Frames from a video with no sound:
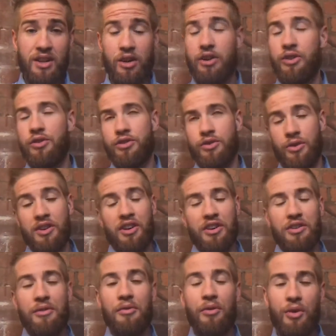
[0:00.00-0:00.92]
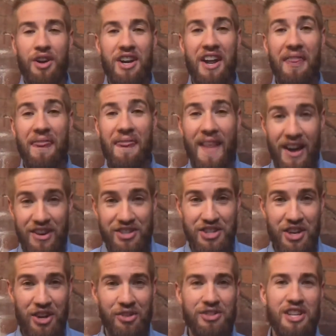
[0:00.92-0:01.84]

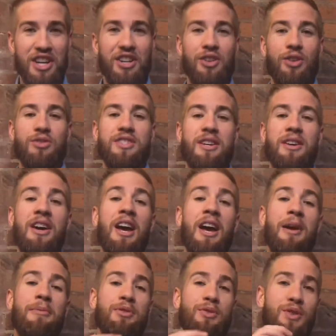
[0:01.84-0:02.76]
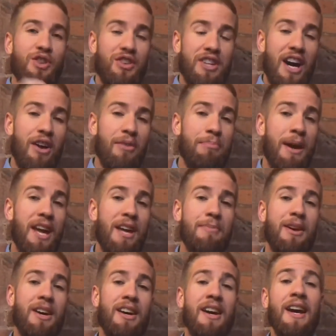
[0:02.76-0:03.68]
$149,000 at closing between your down
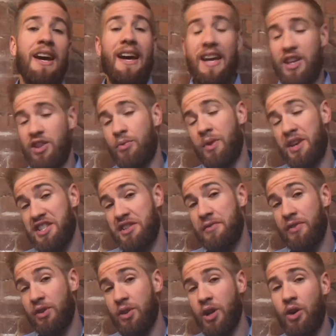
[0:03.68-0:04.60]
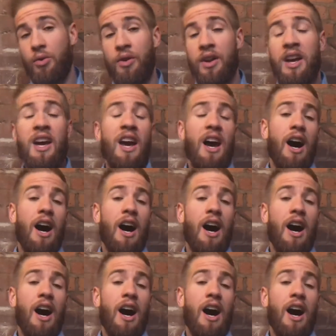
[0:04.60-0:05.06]
payment and the rest of your loan.